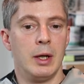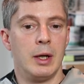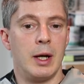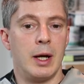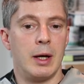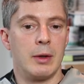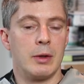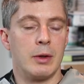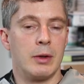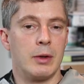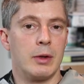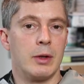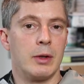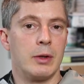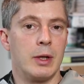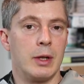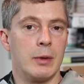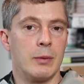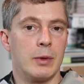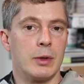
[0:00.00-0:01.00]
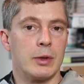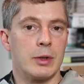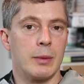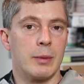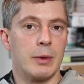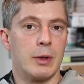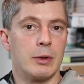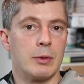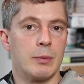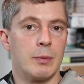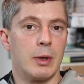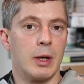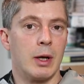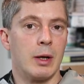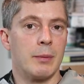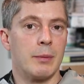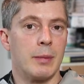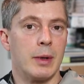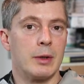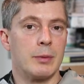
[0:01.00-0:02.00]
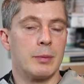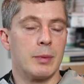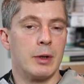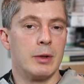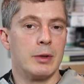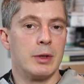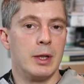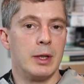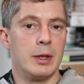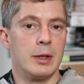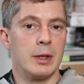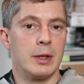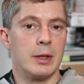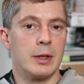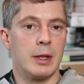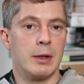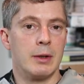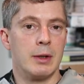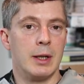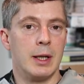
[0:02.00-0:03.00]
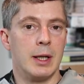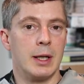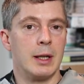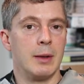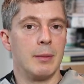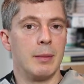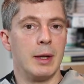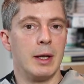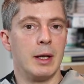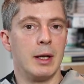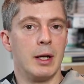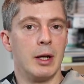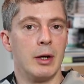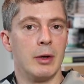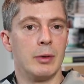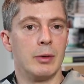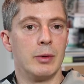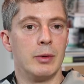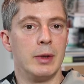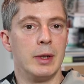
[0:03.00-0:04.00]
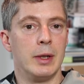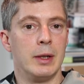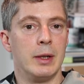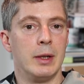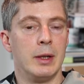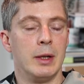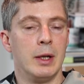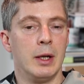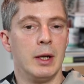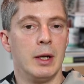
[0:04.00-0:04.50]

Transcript: Now, the, the thing with some of those plant based proteins is they're a little bit lower in